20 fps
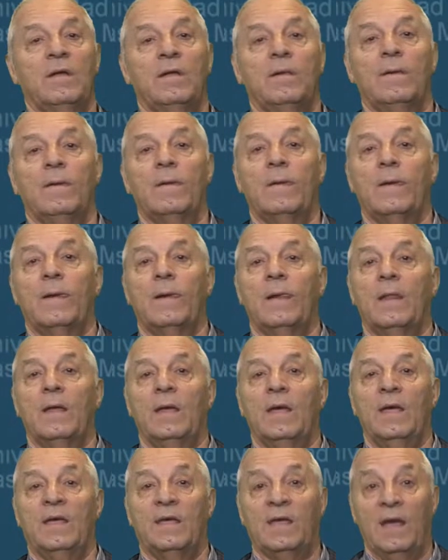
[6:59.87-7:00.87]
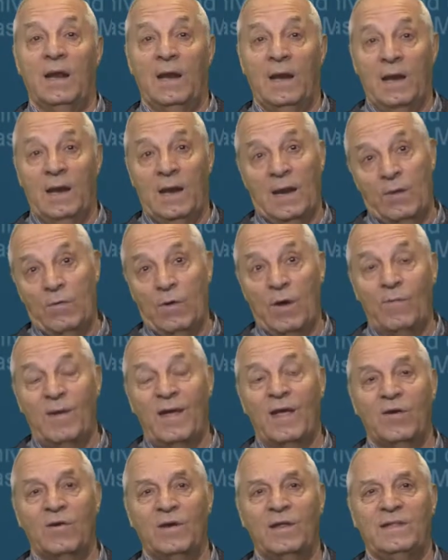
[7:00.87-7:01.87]
that the new unknown x5
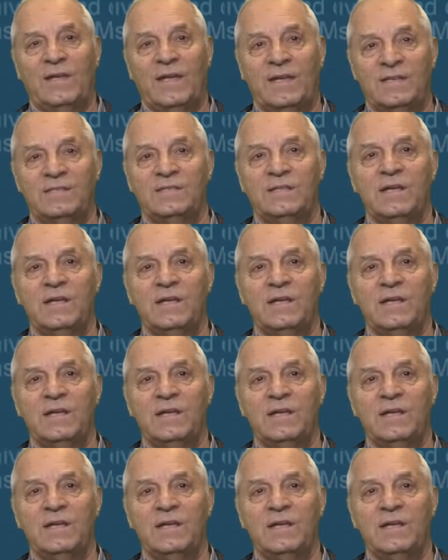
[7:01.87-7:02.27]
is 1.